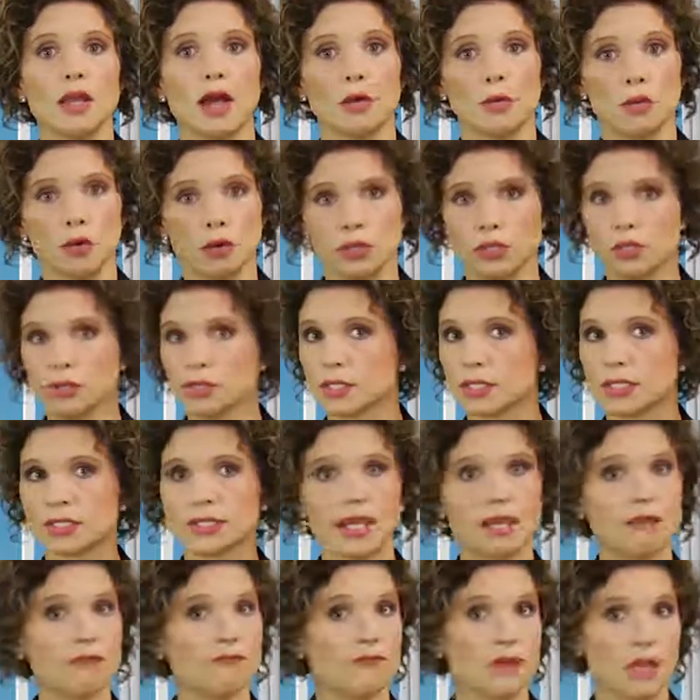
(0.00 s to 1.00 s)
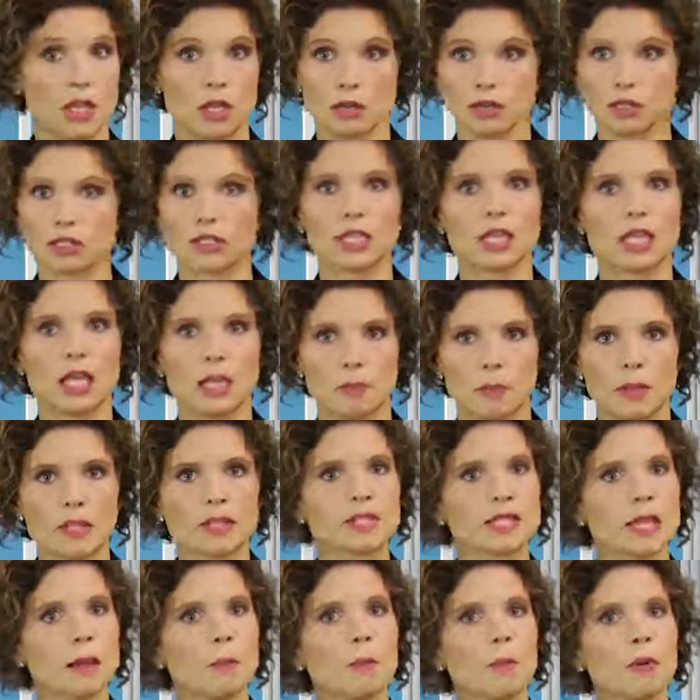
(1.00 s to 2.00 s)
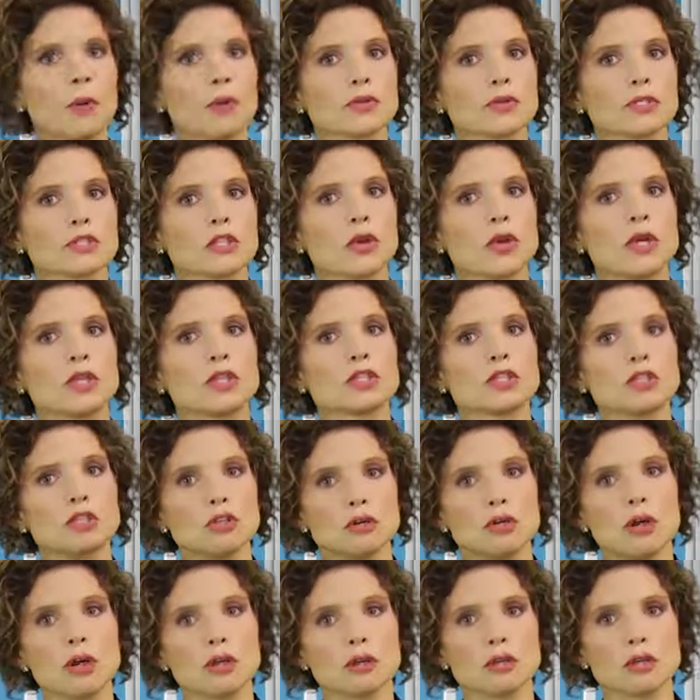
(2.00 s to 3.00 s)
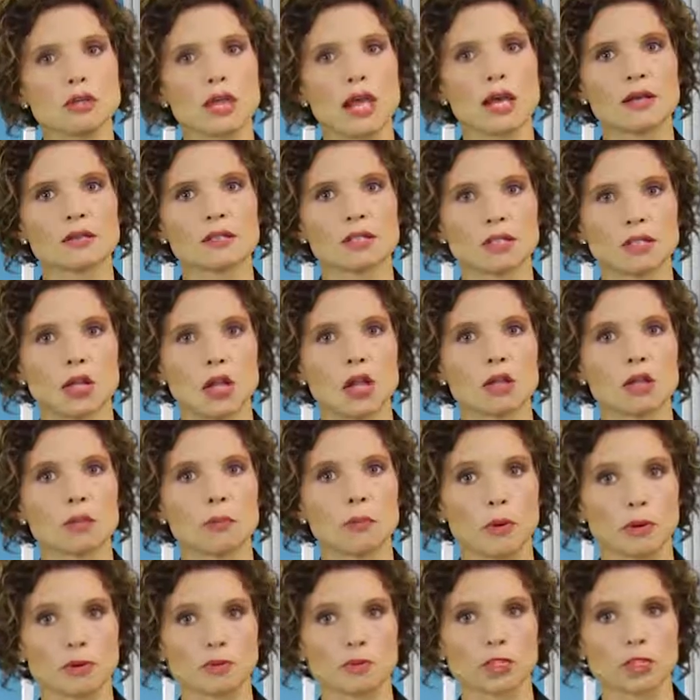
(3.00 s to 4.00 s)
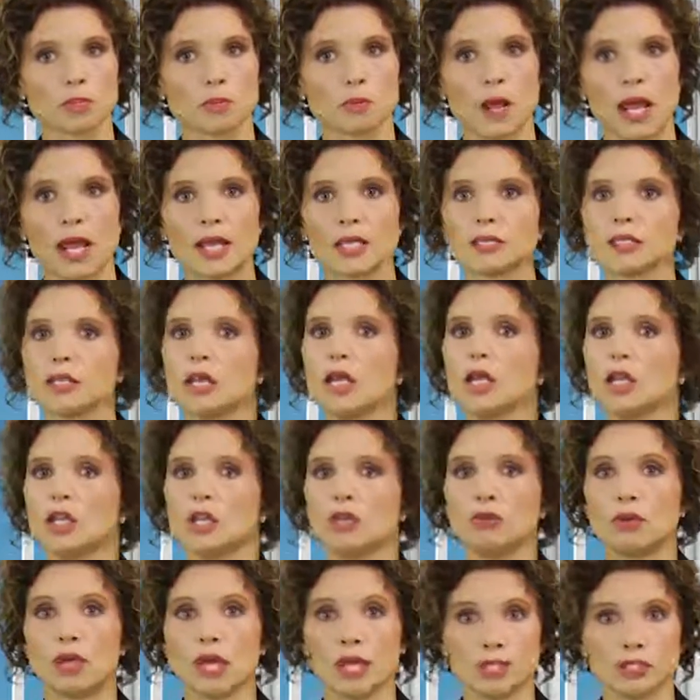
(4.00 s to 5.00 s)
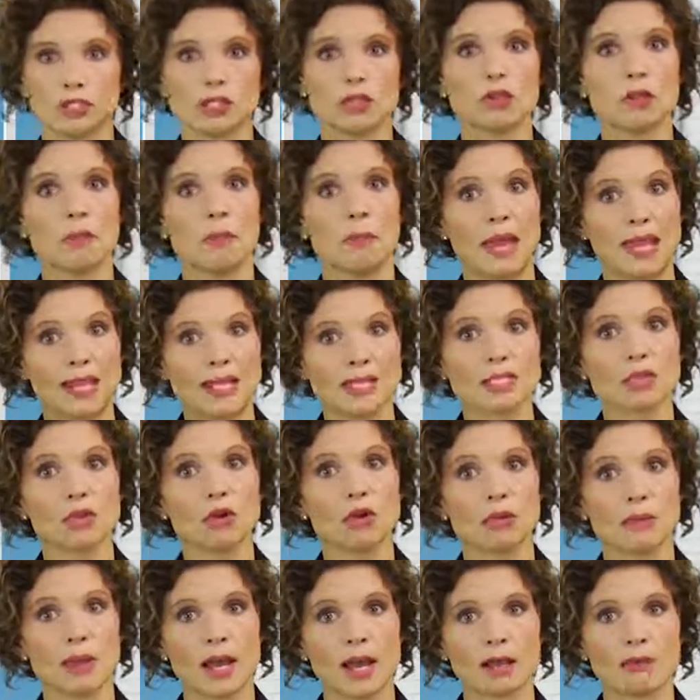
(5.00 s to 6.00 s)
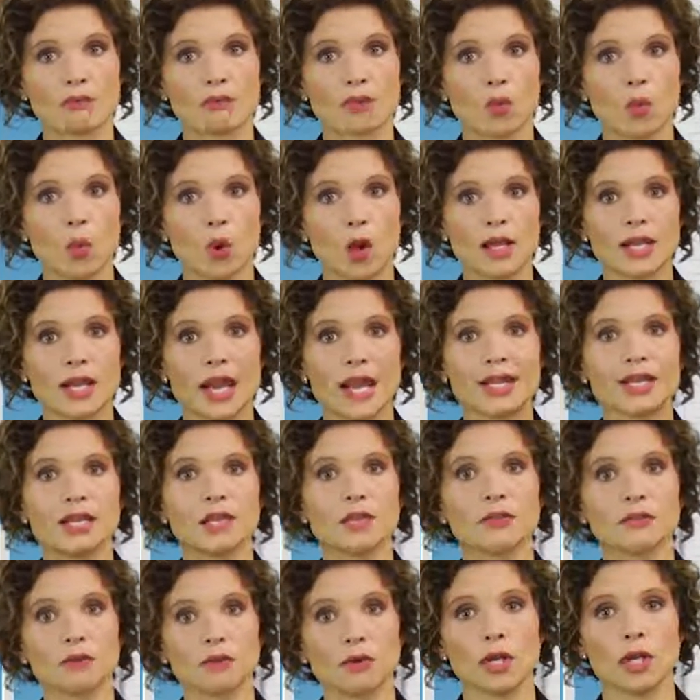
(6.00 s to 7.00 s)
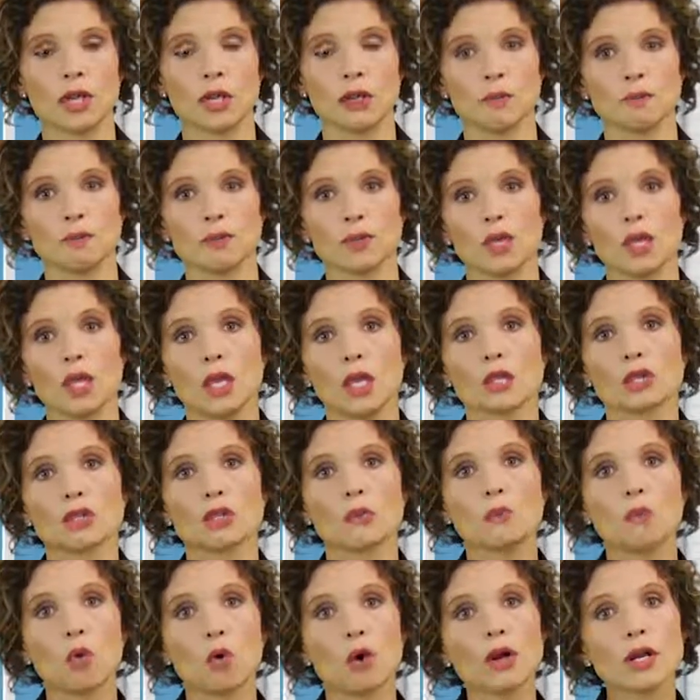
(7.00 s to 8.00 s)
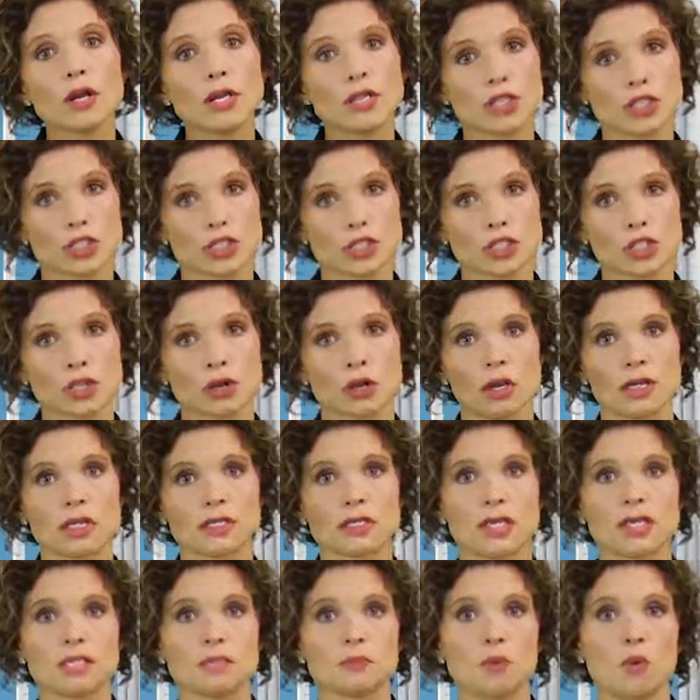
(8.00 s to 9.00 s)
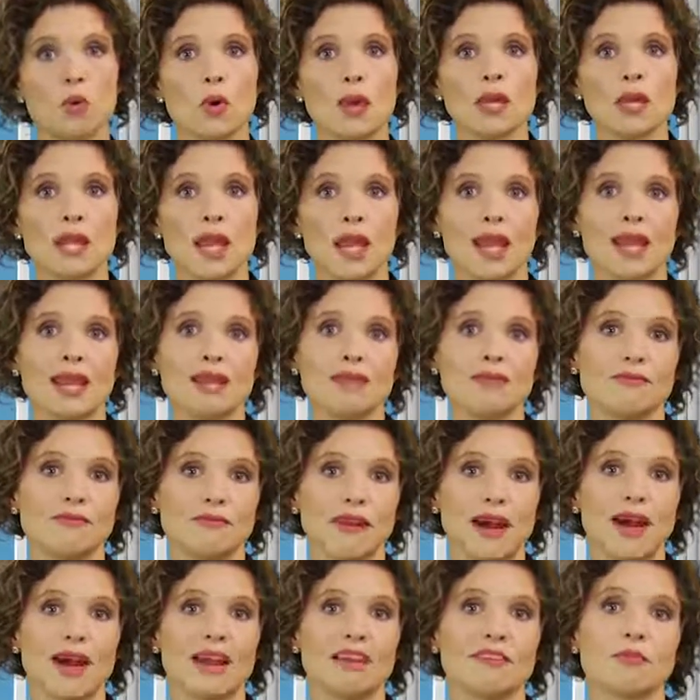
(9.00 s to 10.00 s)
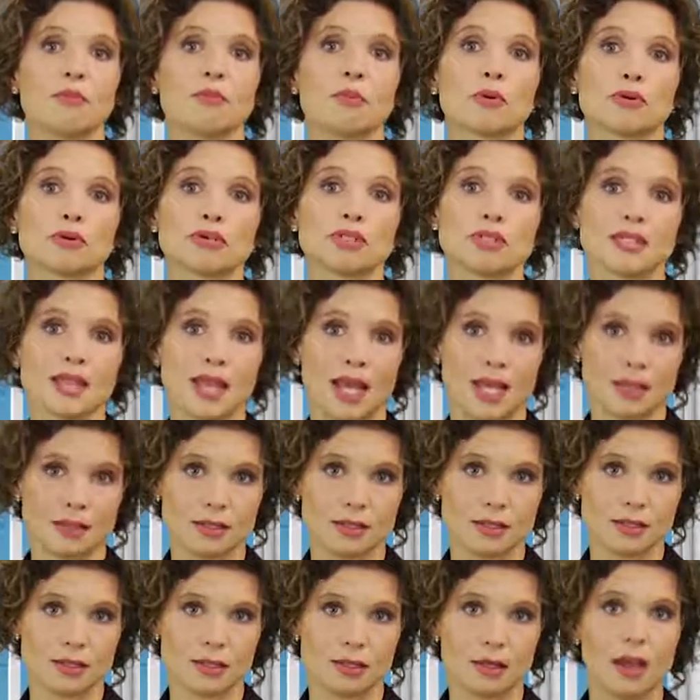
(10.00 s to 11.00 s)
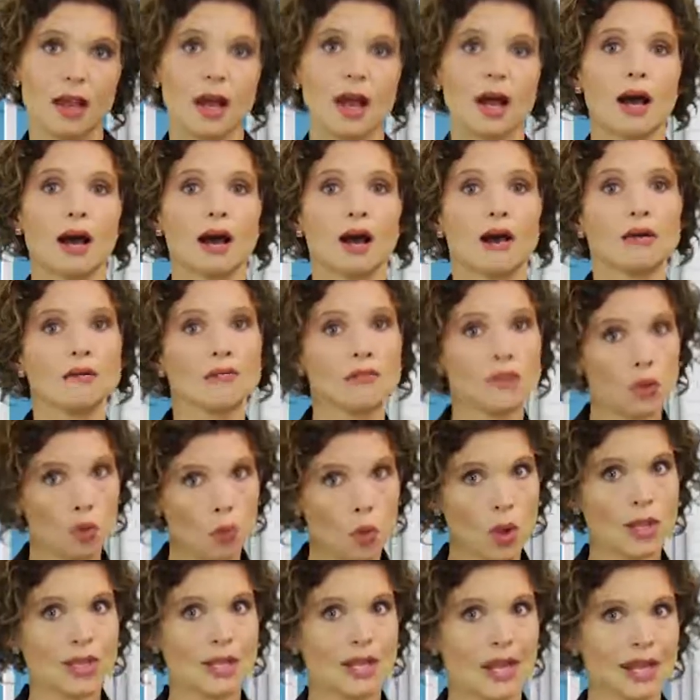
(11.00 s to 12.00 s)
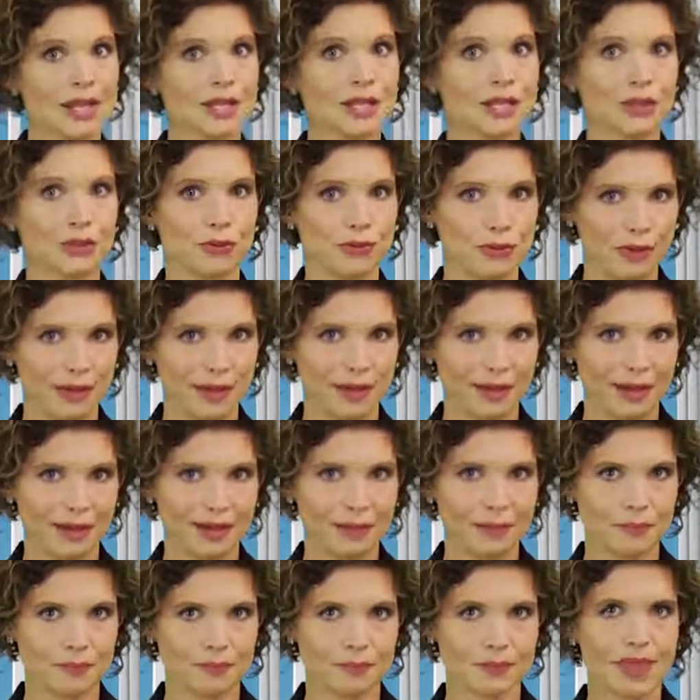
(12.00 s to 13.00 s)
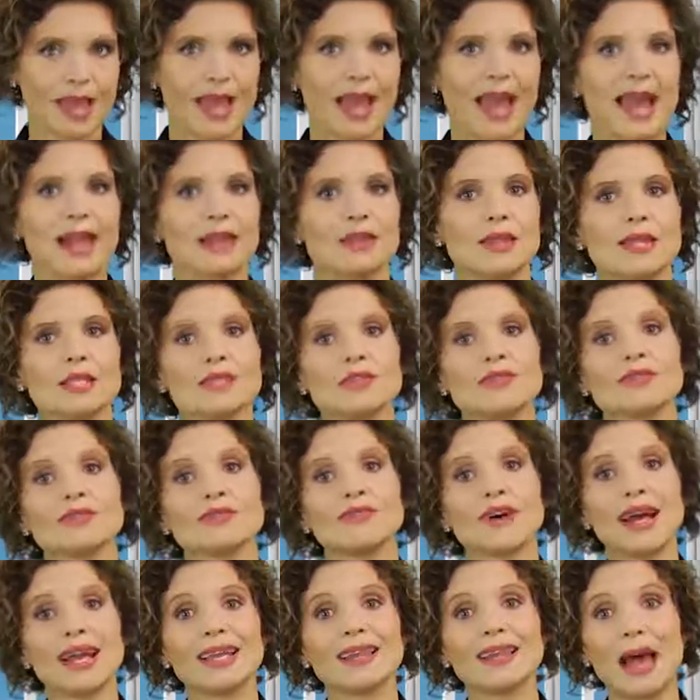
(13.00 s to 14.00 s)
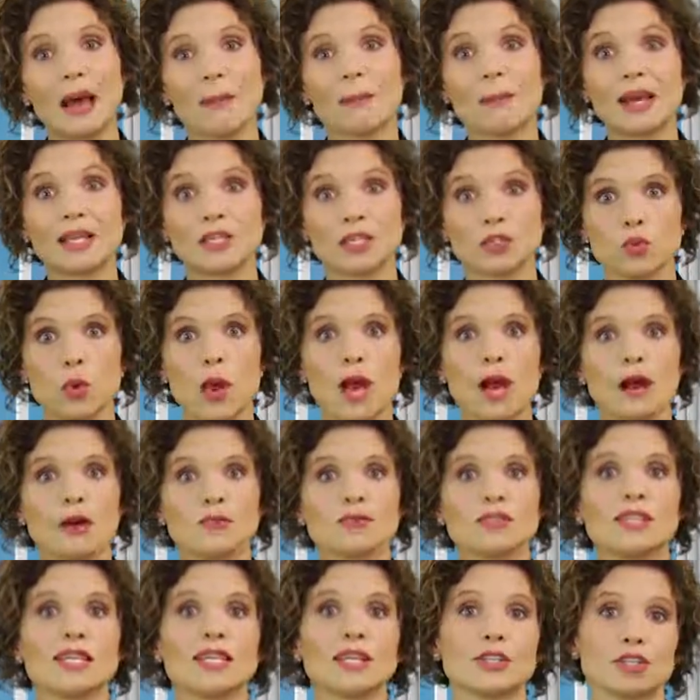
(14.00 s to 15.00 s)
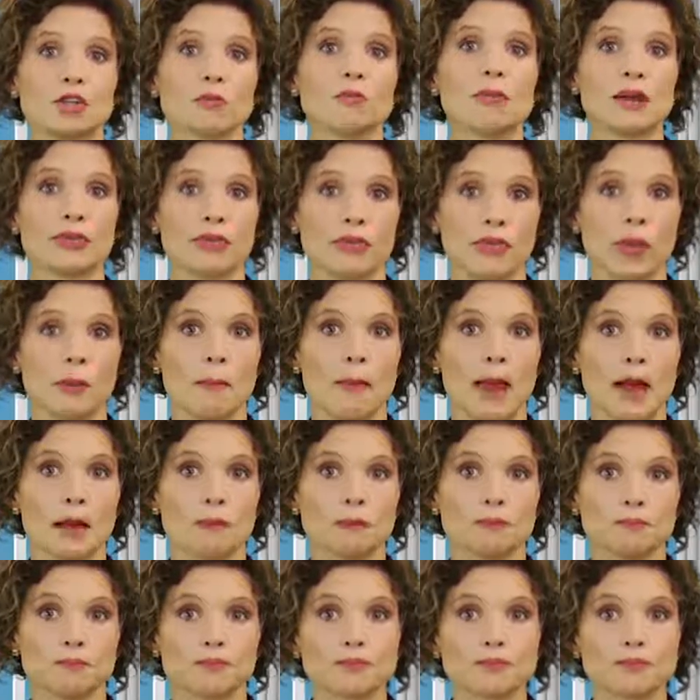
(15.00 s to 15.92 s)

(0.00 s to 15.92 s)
We'll use the same figures to keep it simple. So a $200,000 purchase price, you get to the base loan amount of the $193. The mortgage insurance is 0.85% of the $193, and then you divide that by 12 to get your monthly amount.